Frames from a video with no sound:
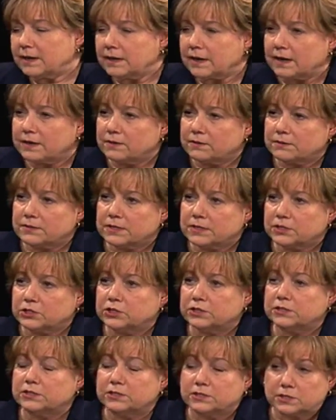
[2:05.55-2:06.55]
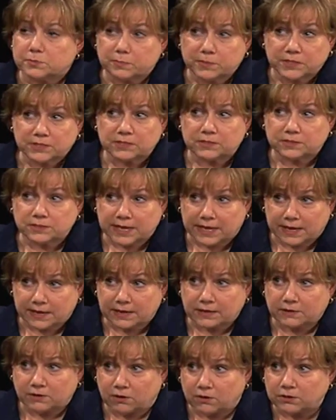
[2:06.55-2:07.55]
I don't think she dismisses
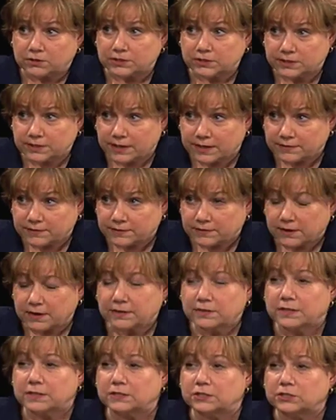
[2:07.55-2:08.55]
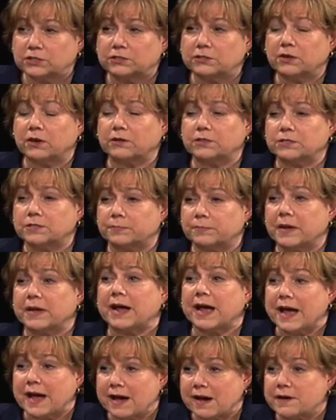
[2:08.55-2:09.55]
aid altogether. I think she talks about
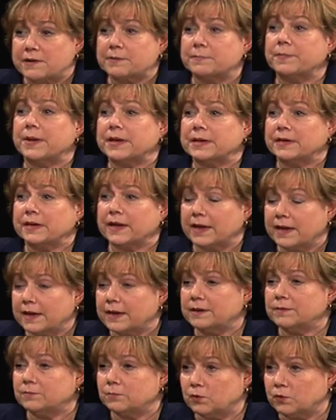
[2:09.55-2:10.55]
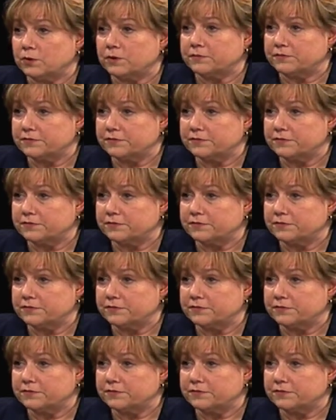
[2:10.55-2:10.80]
how to make aid more